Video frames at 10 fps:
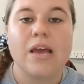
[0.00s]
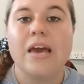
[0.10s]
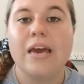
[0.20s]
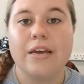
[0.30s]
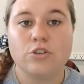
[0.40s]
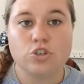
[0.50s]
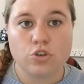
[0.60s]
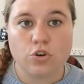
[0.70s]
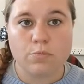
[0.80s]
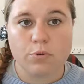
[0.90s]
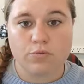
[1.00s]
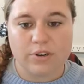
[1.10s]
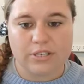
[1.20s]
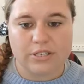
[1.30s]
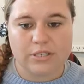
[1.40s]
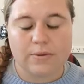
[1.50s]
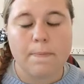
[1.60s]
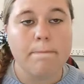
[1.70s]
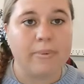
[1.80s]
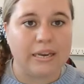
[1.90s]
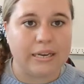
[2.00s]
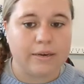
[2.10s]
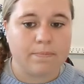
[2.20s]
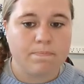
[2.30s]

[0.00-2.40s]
Insurable risks, meaning